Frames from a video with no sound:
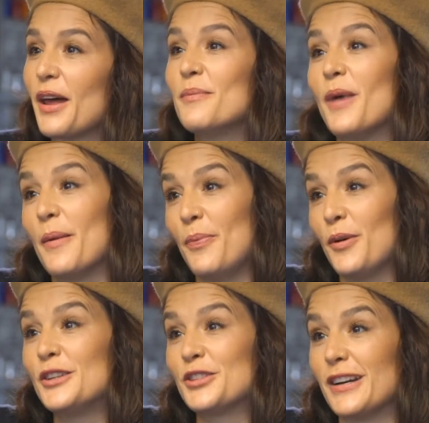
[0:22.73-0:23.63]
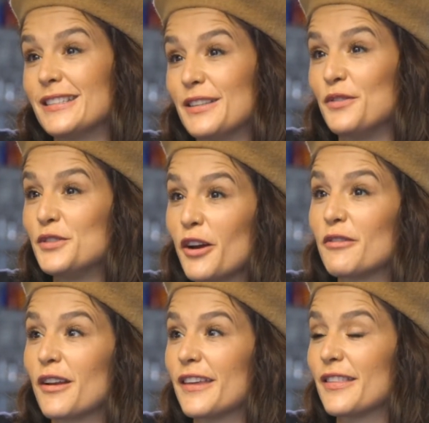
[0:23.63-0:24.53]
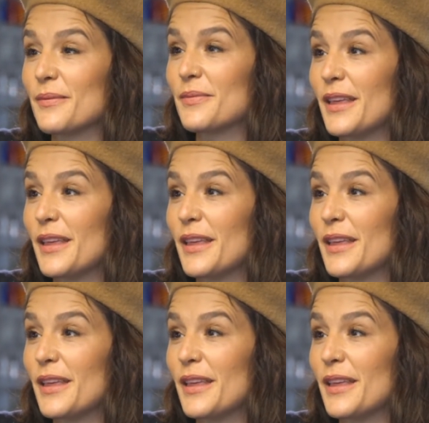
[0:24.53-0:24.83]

I apologise if you don't like them.